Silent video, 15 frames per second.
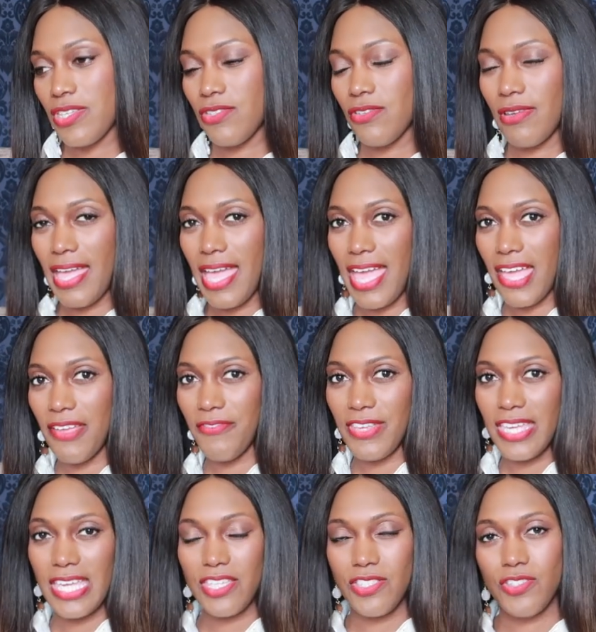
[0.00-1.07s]
It's not
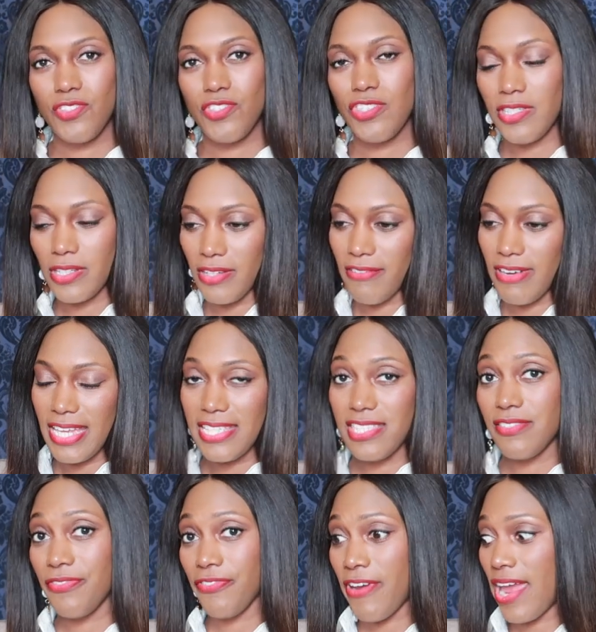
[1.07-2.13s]
heavy, it's not sugary,
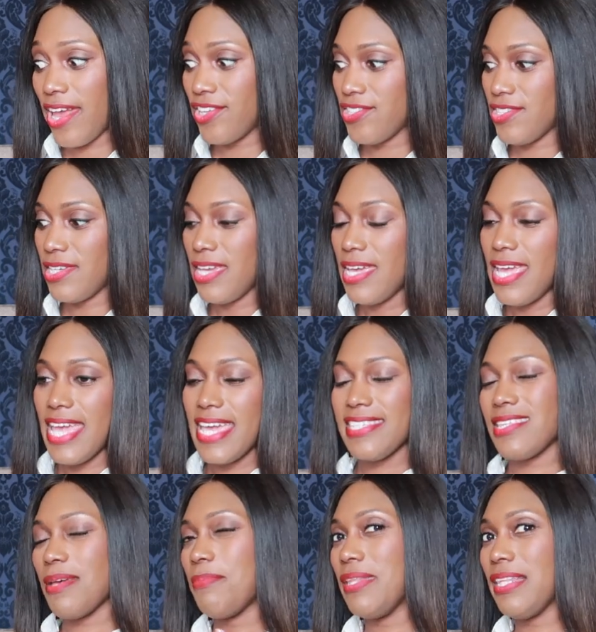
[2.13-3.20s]
it's fresh,
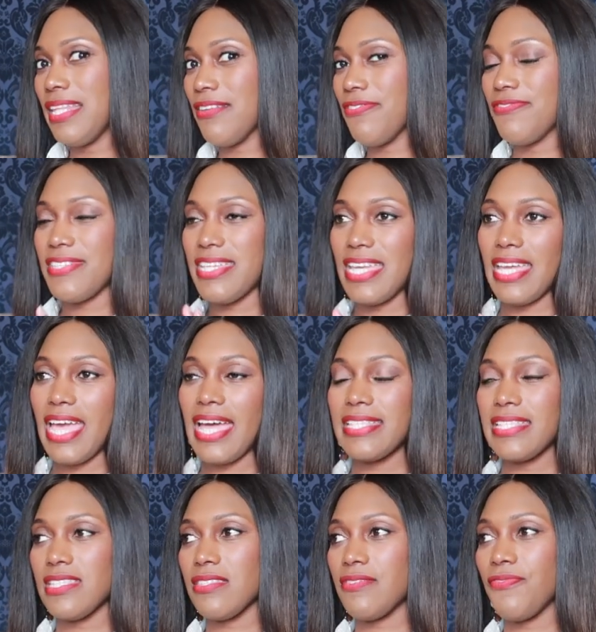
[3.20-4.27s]
it's uplifting, and
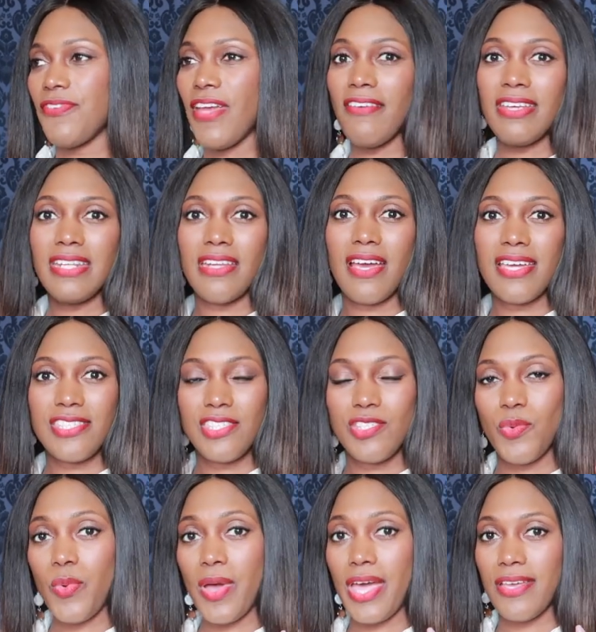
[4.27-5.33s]
it's very nice
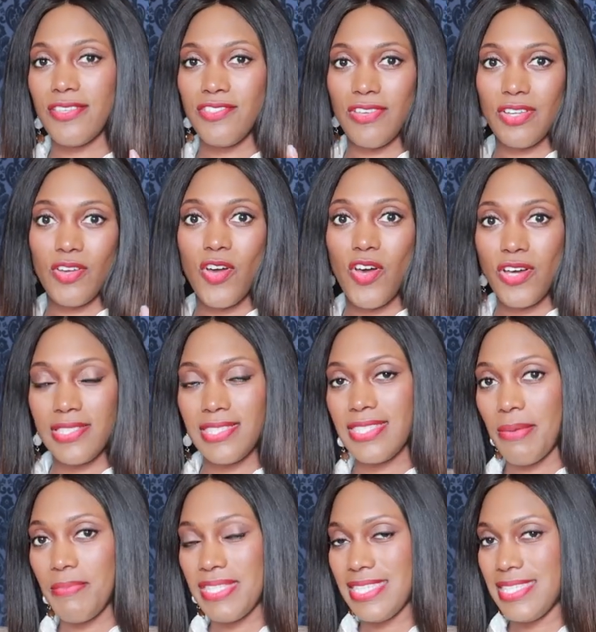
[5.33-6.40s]
to wear during a hot
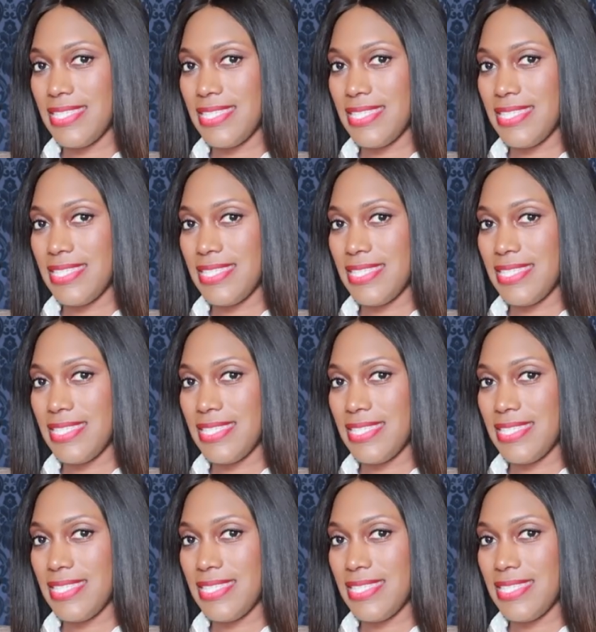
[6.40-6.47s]
summer's